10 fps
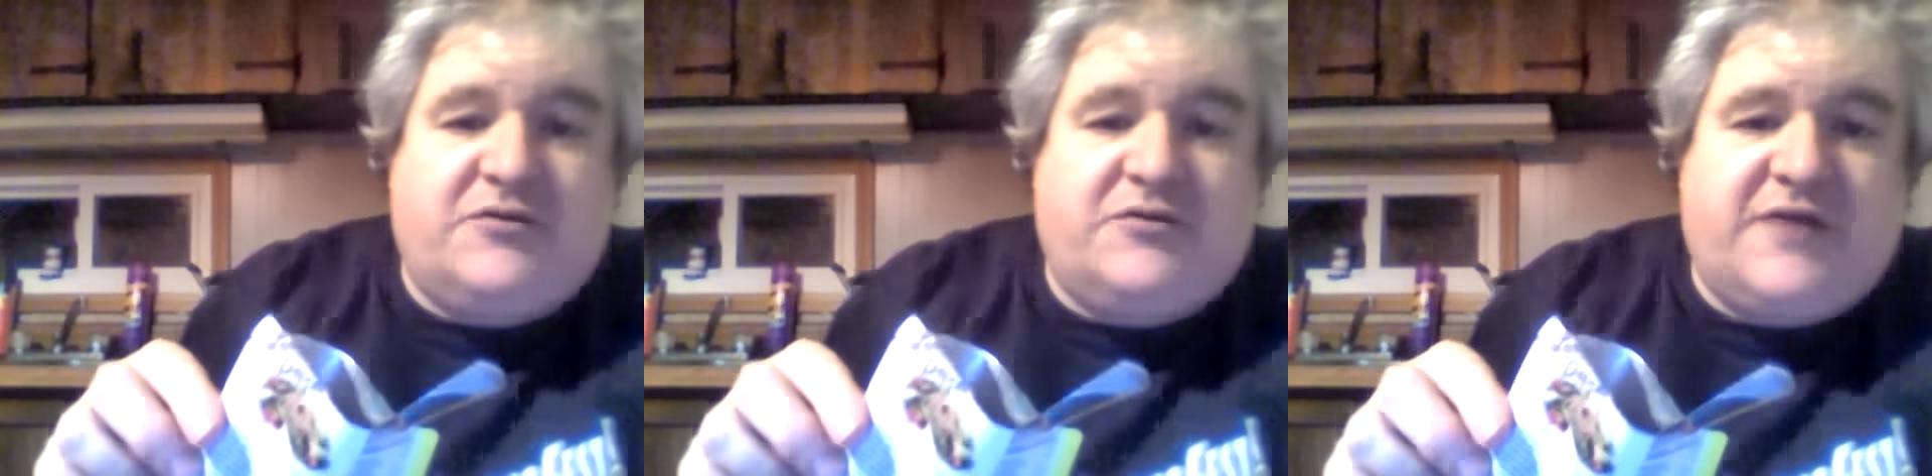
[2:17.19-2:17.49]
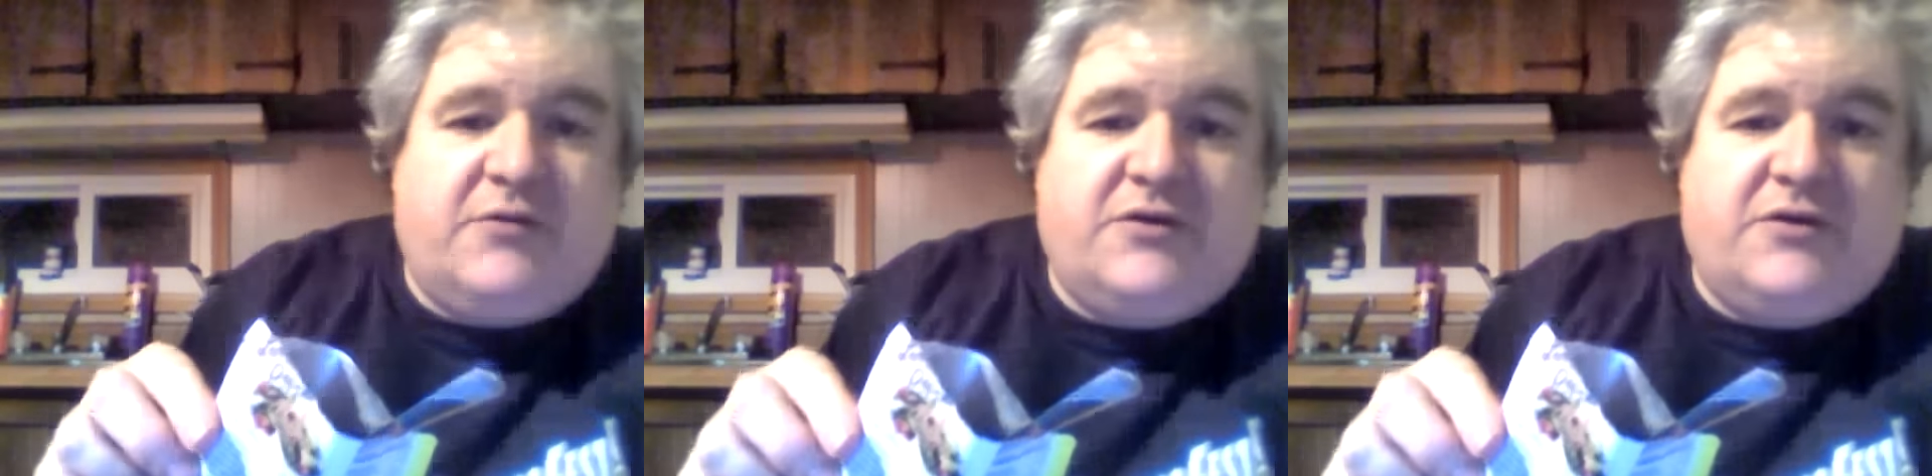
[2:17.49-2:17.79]

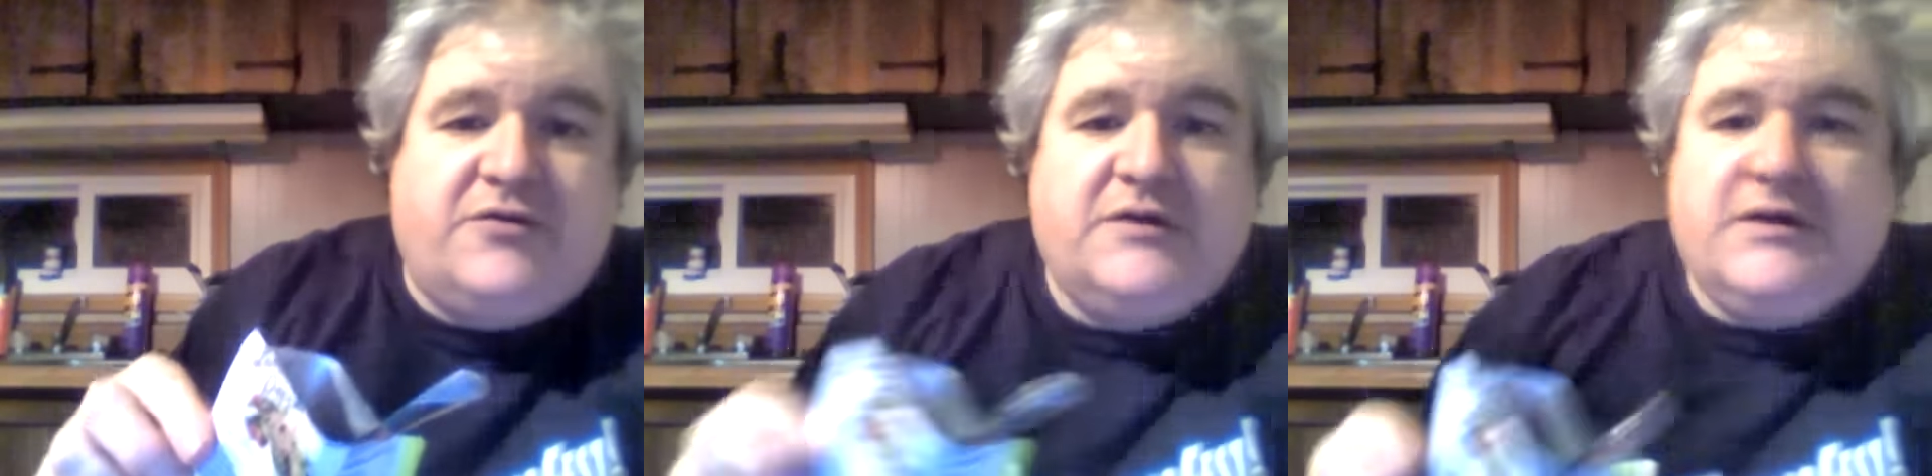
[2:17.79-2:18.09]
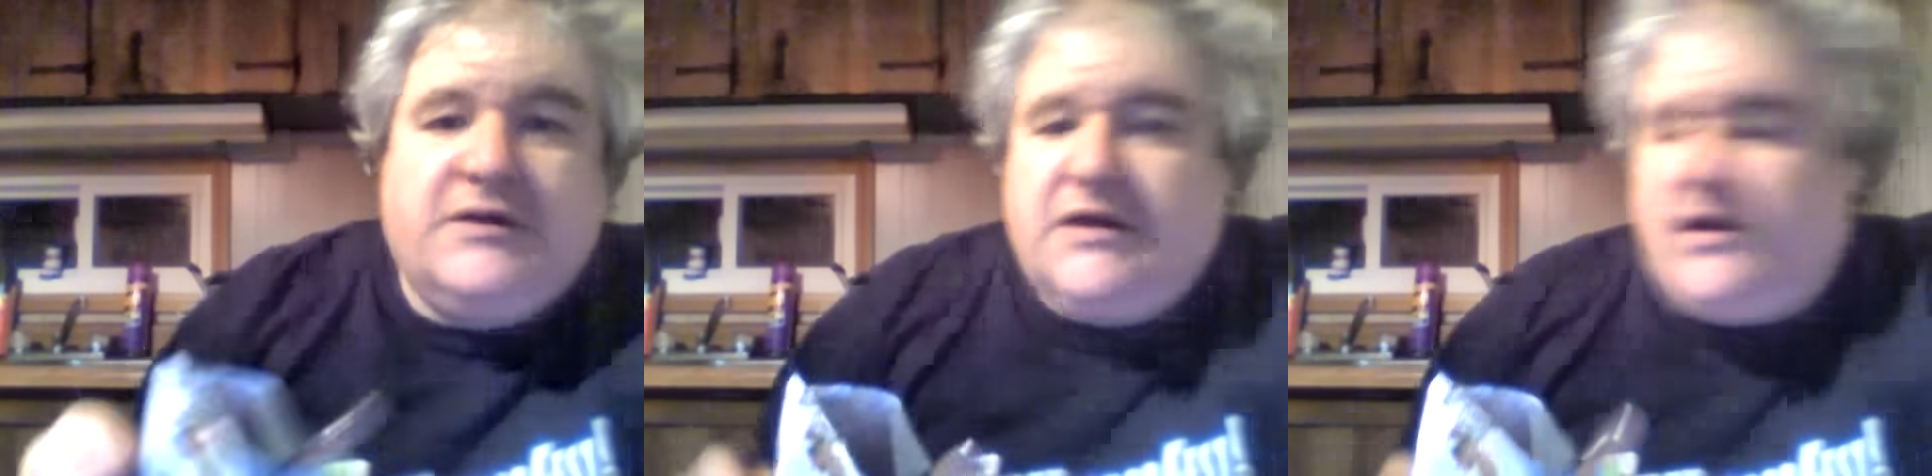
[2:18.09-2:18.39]
sandwich.
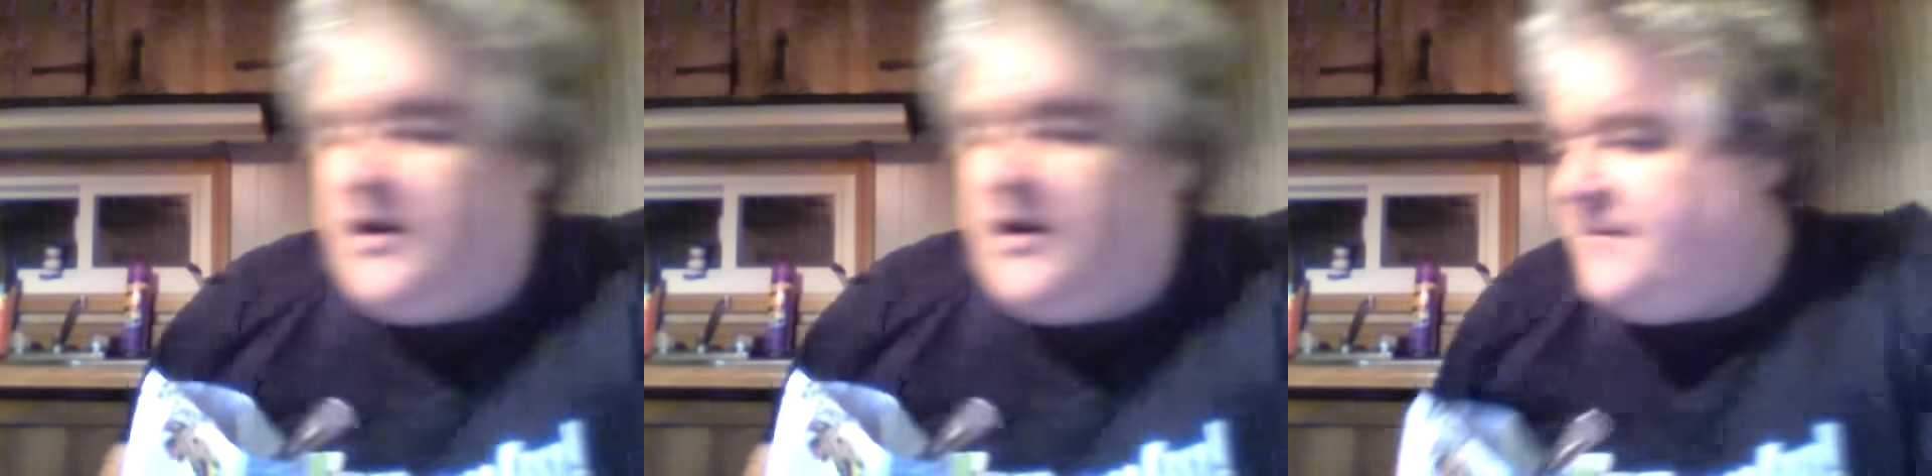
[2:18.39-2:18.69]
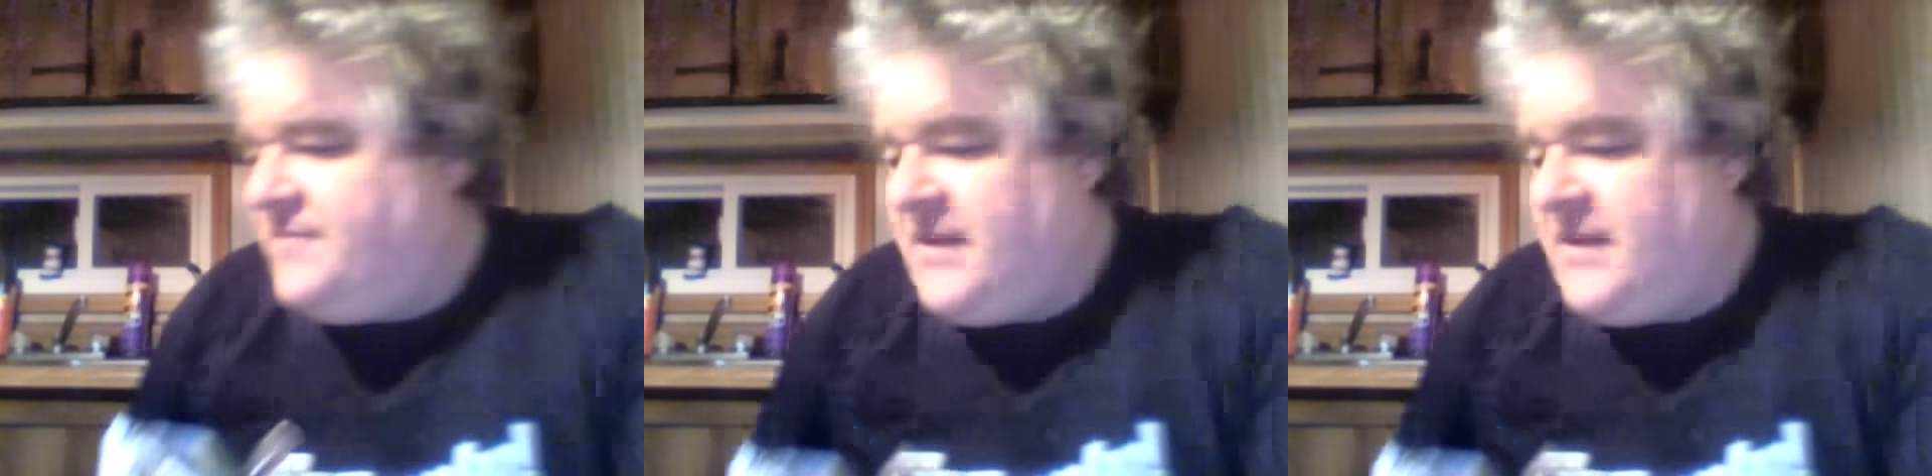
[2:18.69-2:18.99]
All right.
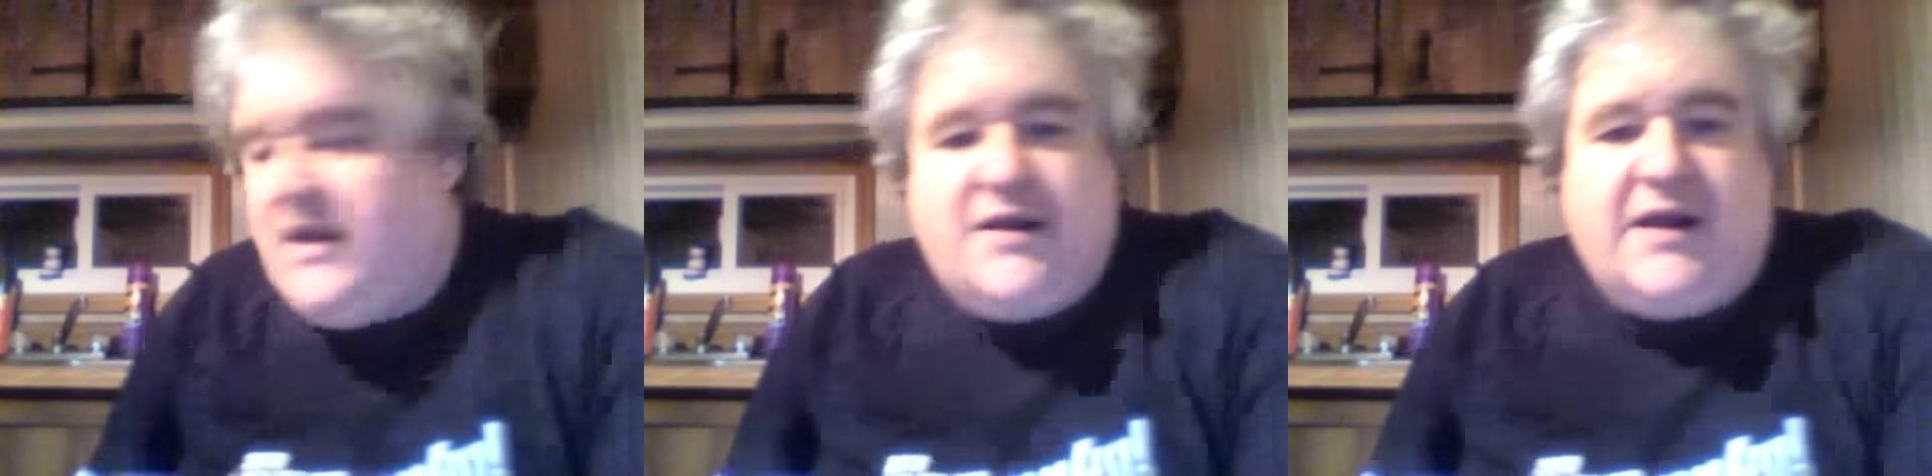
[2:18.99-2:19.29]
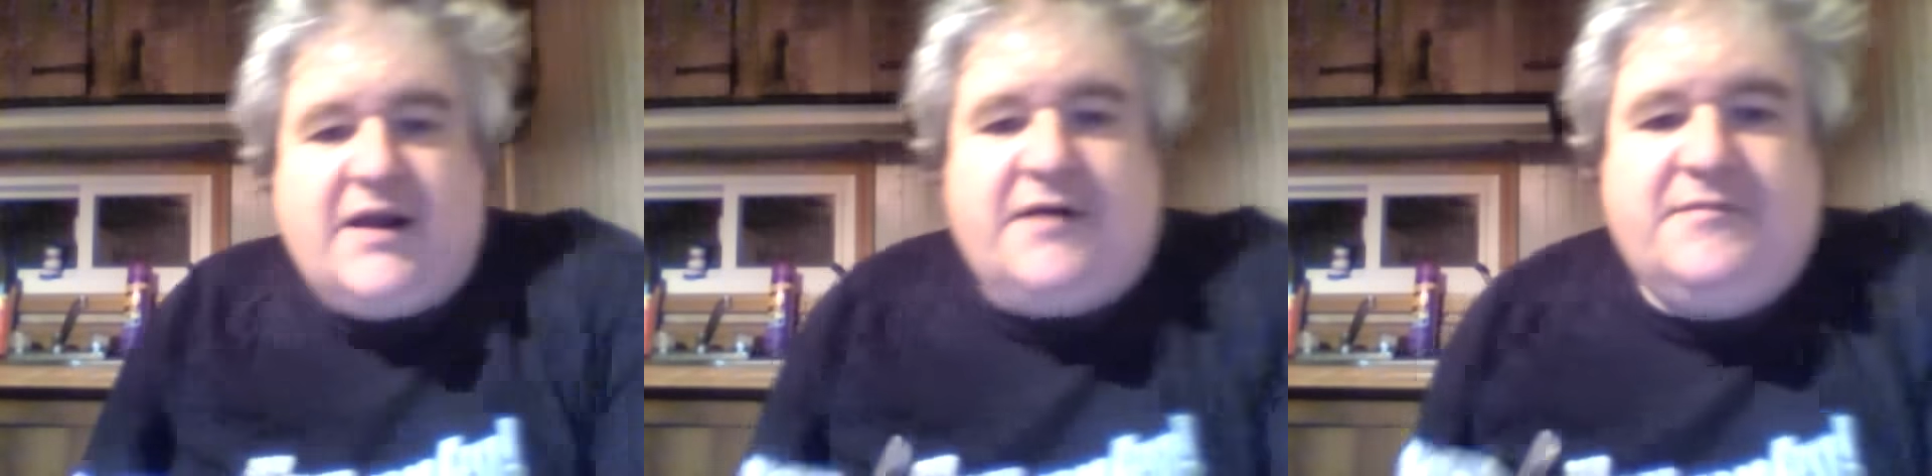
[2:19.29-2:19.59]

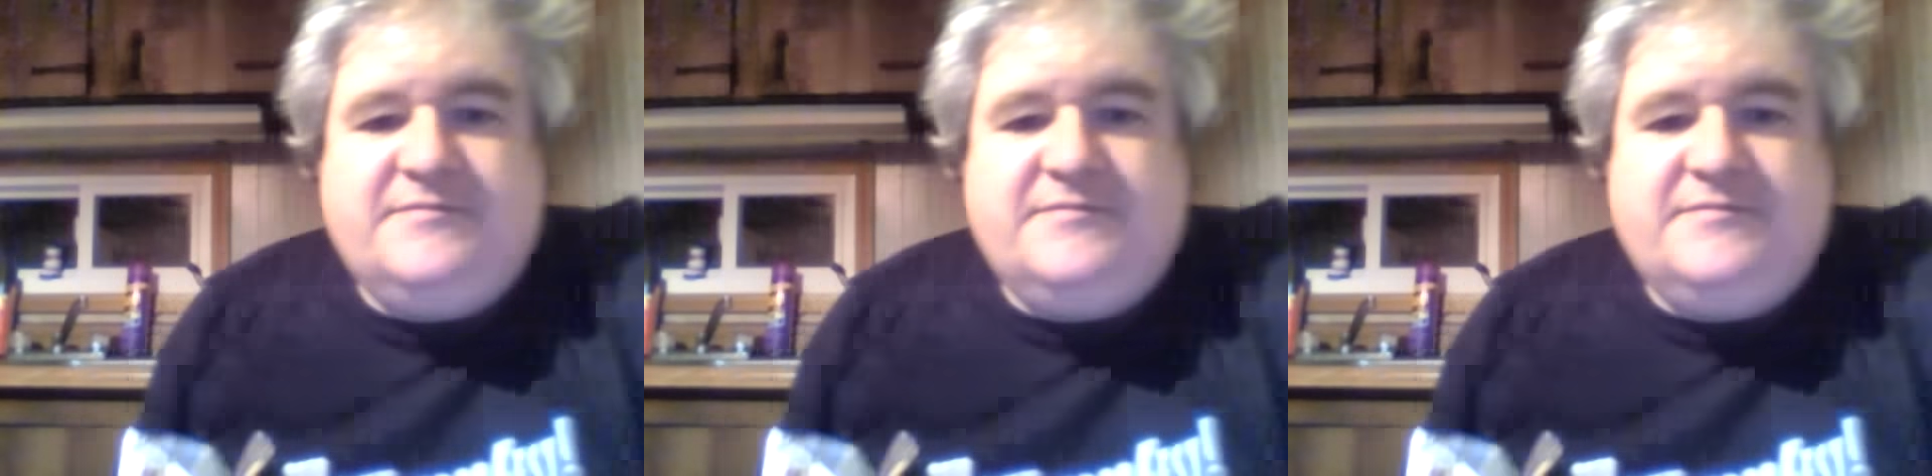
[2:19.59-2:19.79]
Take care.